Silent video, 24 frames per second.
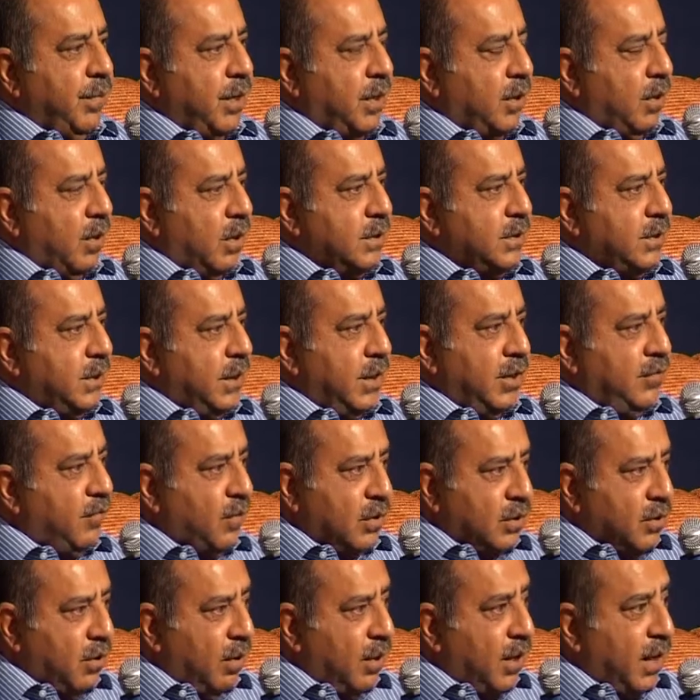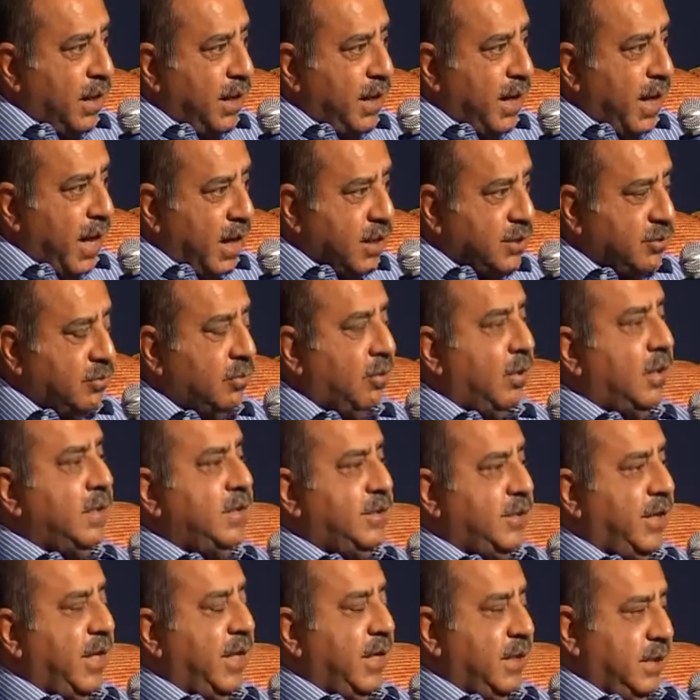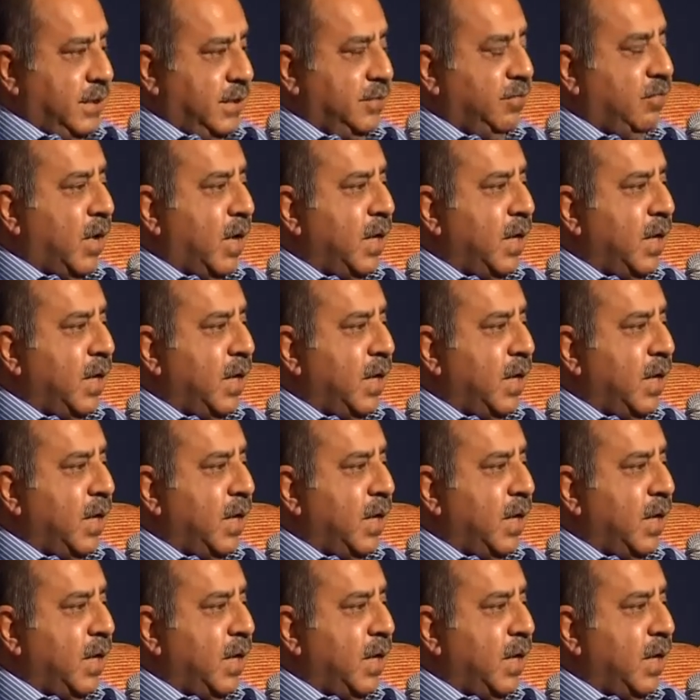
because it was not a natural change.